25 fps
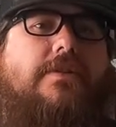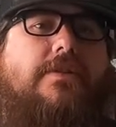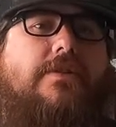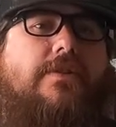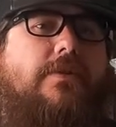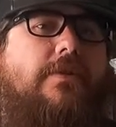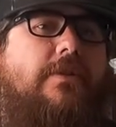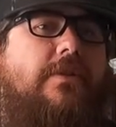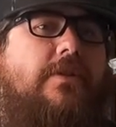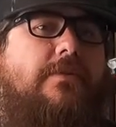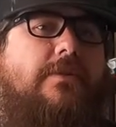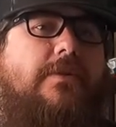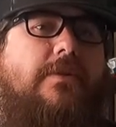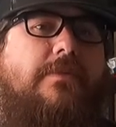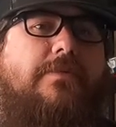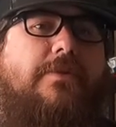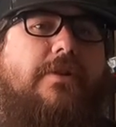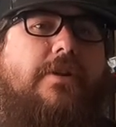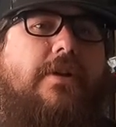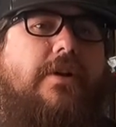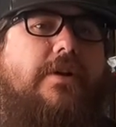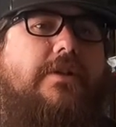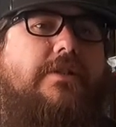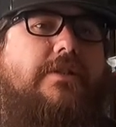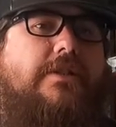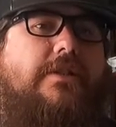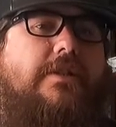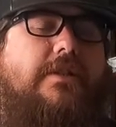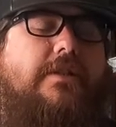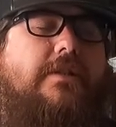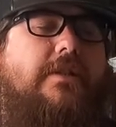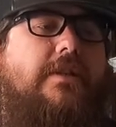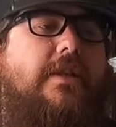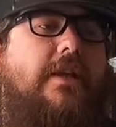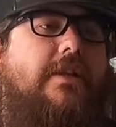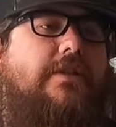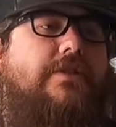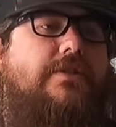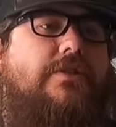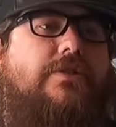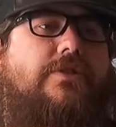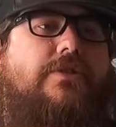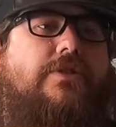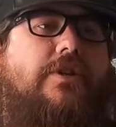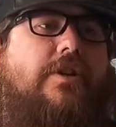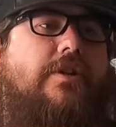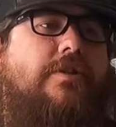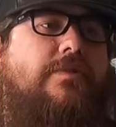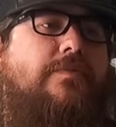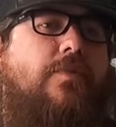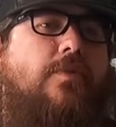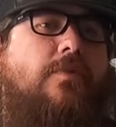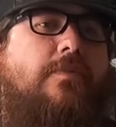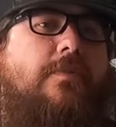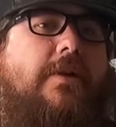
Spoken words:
to do a limited production and just charge more